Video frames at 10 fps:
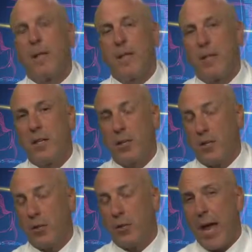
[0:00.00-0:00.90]

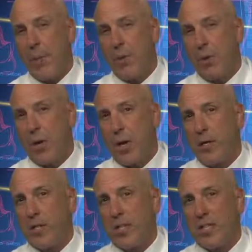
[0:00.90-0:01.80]
in your laboratory,
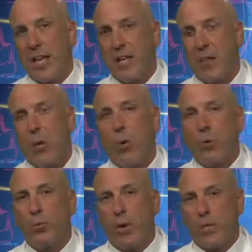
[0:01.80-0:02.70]
just like the
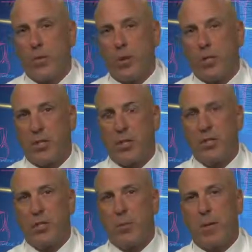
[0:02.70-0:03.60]
old restorations
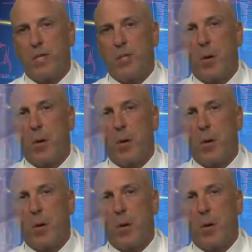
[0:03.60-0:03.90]
used to be.